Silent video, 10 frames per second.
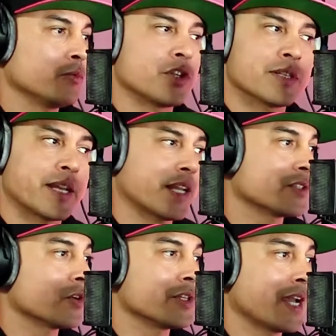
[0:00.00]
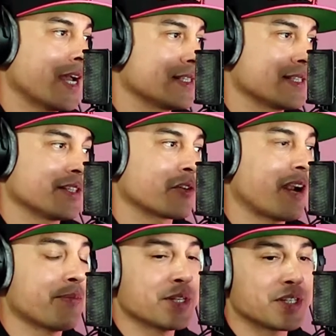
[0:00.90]
just like I told you guys. The
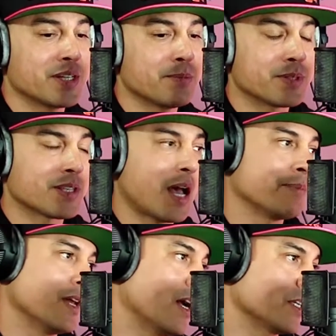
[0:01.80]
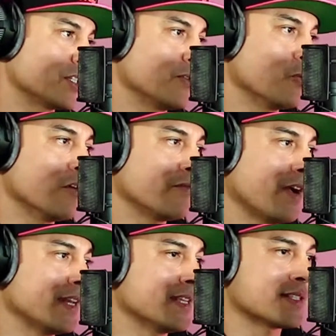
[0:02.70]
craftsmanship top notch. You won't
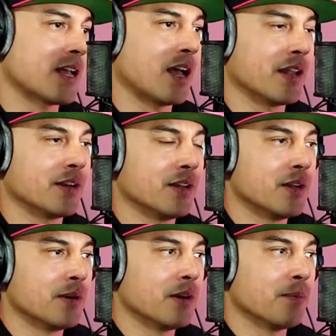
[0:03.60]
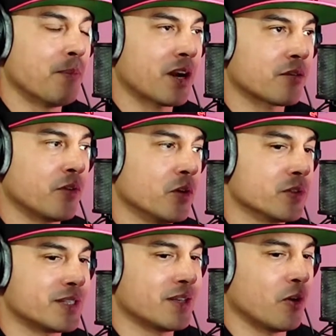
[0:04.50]
find this on
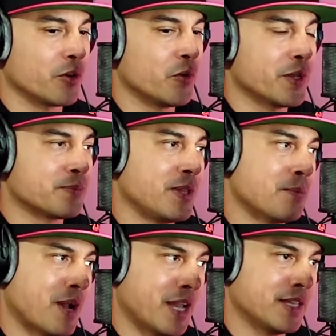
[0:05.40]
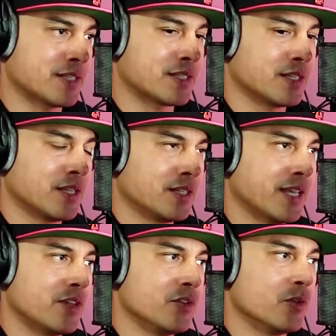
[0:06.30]
microphones or USB mics
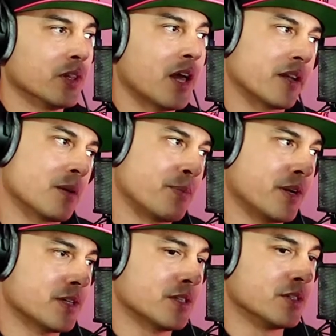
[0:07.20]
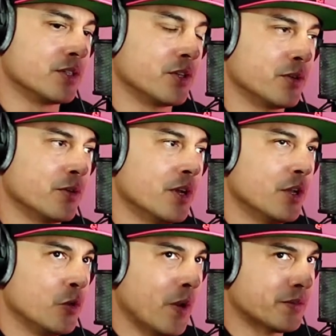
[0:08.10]
that you do a lot of comparisons to.
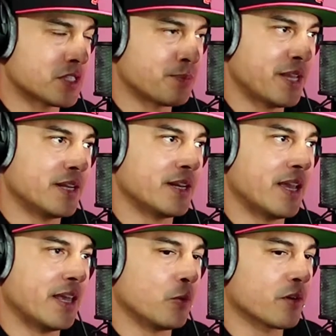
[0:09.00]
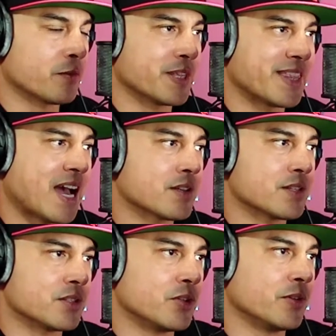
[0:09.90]
You have to spend anywhere from
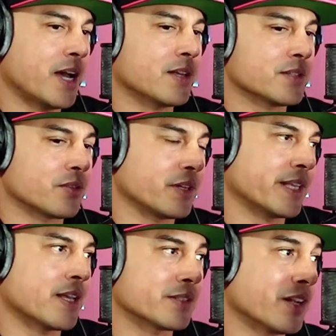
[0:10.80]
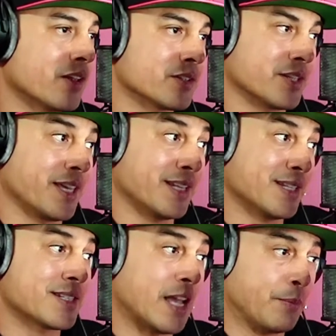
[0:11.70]
$1,000, $2,000, $3,000 to get
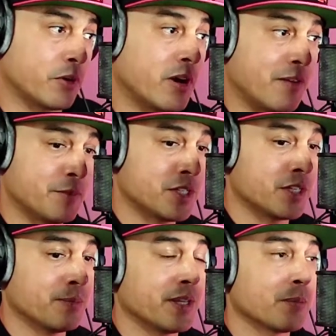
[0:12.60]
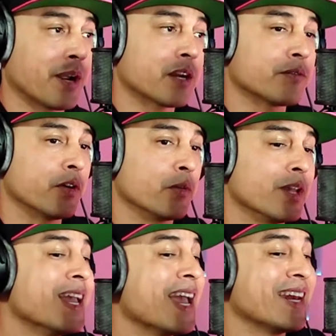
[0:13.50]
this type of craftsmanship in a microphone.
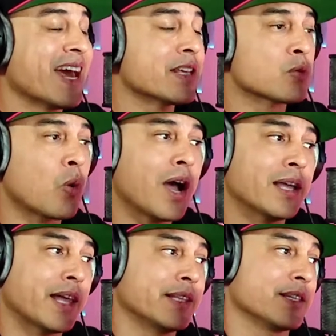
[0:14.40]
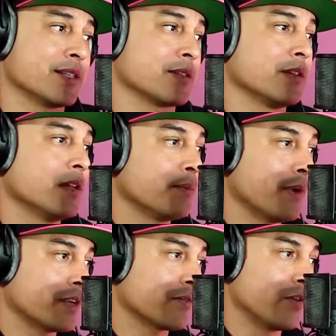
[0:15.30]
And that is why I like this
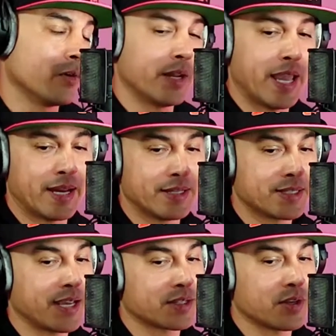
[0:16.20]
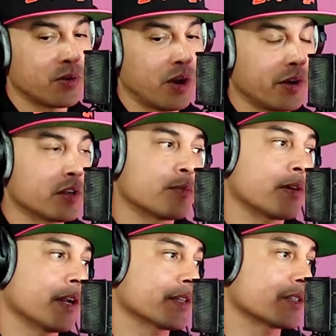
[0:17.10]
microphone and TechZone audio
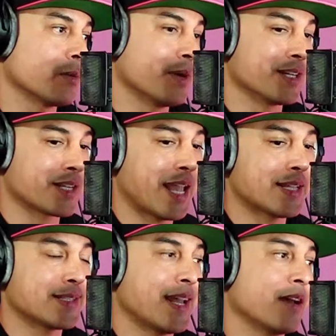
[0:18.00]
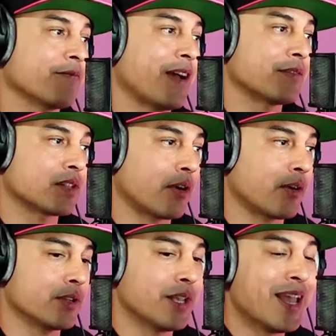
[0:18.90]
products so much. Hands down, 5
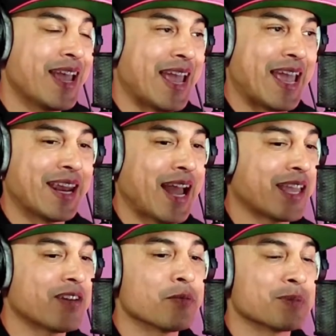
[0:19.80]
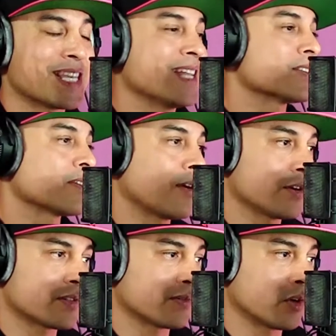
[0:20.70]
stars, and I give them 10
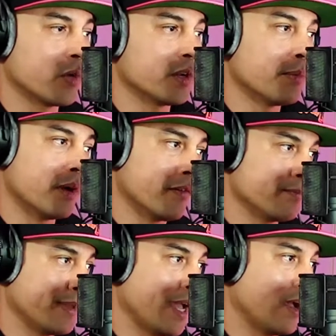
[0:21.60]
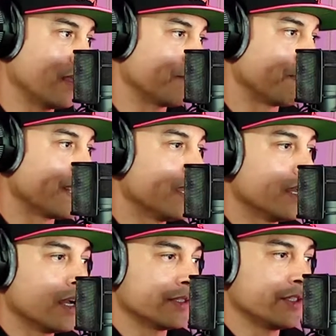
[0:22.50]
stars for going above and beyond.
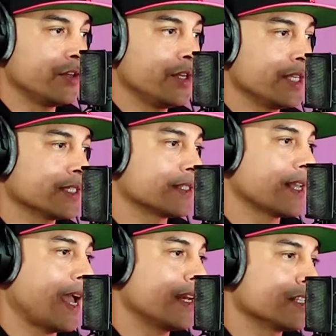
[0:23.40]
The unique design